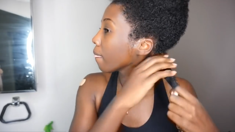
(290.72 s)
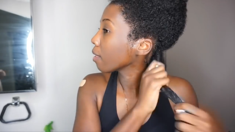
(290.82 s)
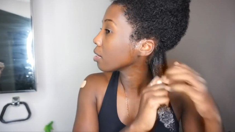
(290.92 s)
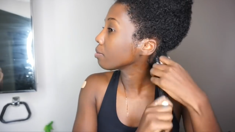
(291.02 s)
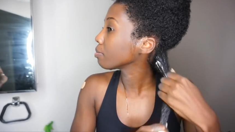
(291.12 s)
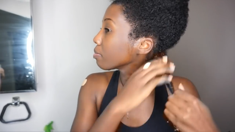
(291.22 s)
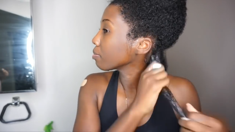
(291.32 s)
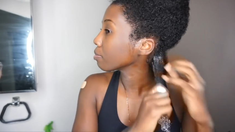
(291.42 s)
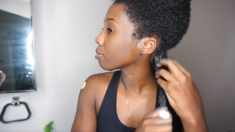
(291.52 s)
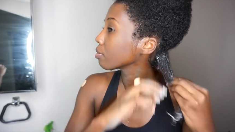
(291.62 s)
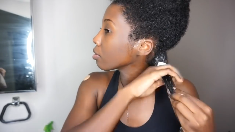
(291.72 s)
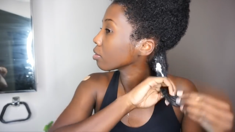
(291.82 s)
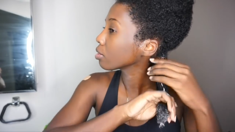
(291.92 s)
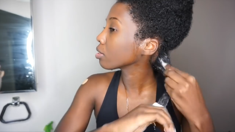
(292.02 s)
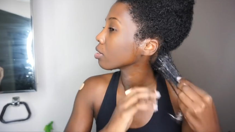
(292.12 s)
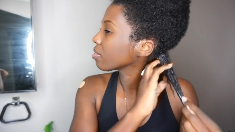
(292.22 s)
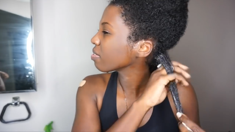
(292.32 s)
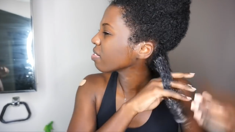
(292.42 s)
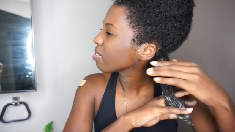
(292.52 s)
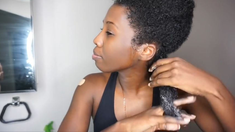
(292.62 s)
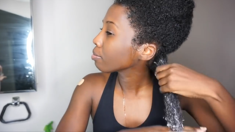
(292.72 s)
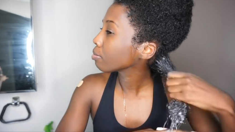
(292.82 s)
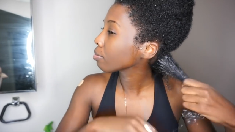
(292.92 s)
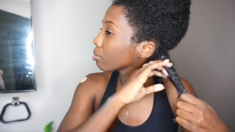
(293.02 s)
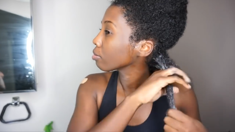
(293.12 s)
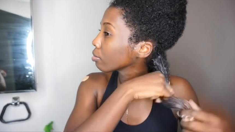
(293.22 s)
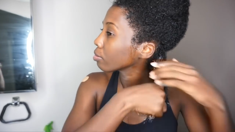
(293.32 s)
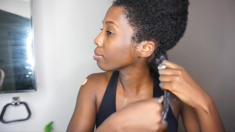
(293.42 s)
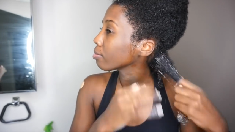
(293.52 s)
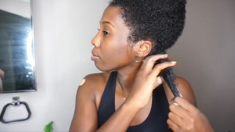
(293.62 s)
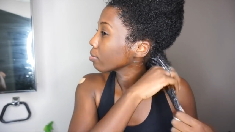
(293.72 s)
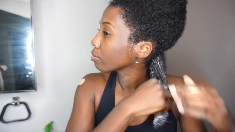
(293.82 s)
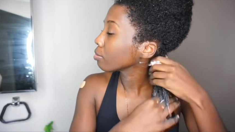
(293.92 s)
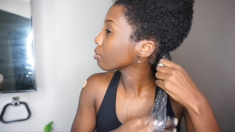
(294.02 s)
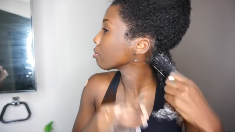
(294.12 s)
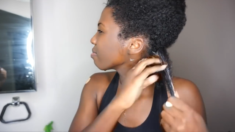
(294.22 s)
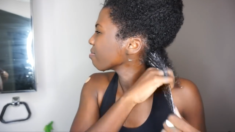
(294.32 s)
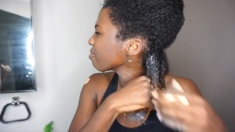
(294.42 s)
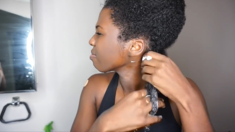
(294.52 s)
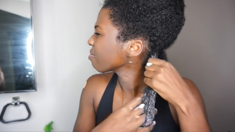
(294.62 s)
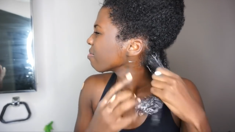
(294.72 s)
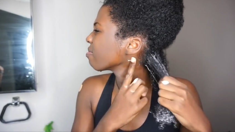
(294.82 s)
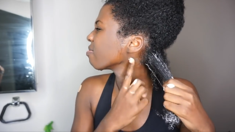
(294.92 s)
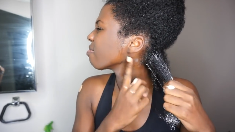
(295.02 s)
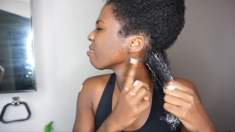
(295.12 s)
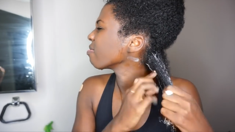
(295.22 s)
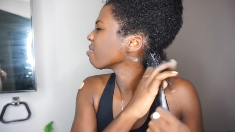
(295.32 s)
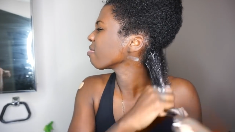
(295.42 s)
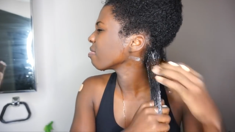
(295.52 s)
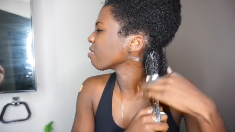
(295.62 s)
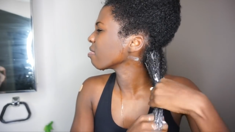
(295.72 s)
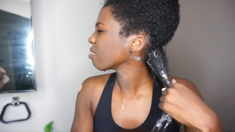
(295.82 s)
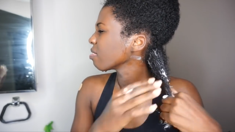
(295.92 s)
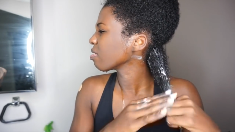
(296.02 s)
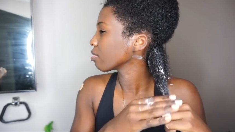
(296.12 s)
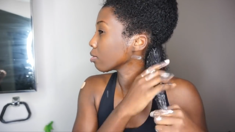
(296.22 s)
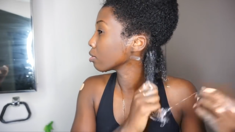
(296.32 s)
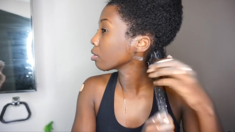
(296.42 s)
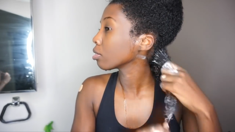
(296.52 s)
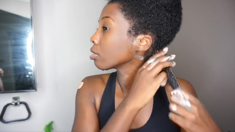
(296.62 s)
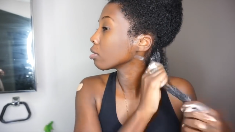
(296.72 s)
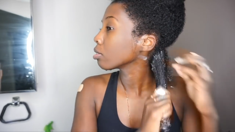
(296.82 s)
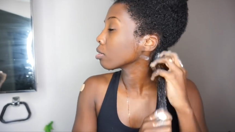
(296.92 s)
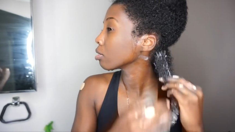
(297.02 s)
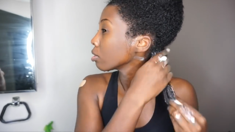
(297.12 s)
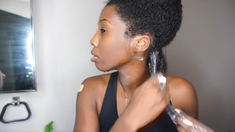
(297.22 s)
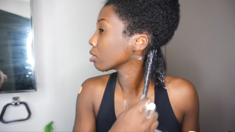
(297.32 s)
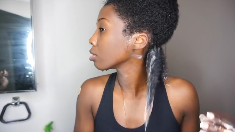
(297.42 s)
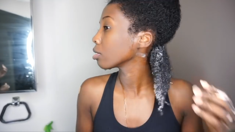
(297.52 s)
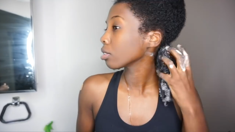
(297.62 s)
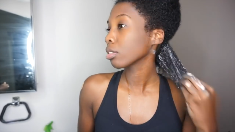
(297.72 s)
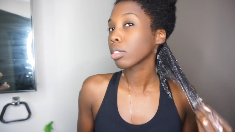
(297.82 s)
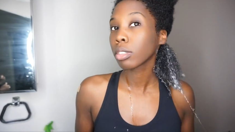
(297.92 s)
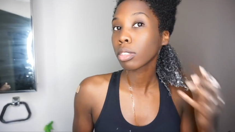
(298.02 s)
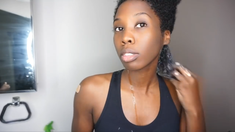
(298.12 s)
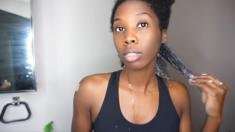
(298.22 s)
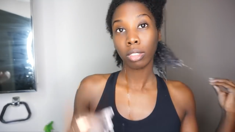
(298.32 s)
No one is speaking in this clip.